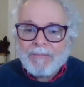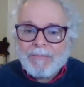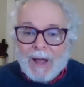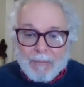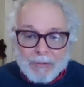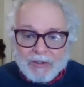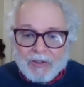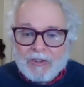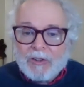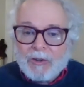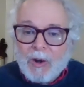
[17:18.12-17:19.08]
I pushed
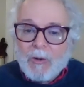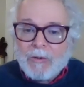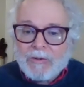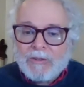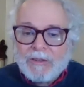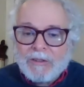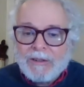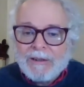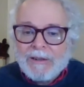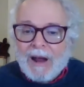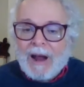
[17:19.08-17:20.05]
it closed.
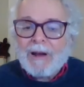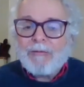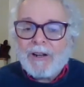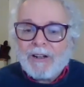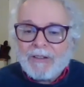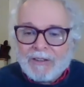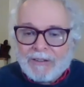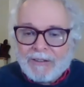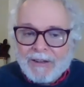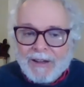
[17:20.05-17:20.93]
I wriggled it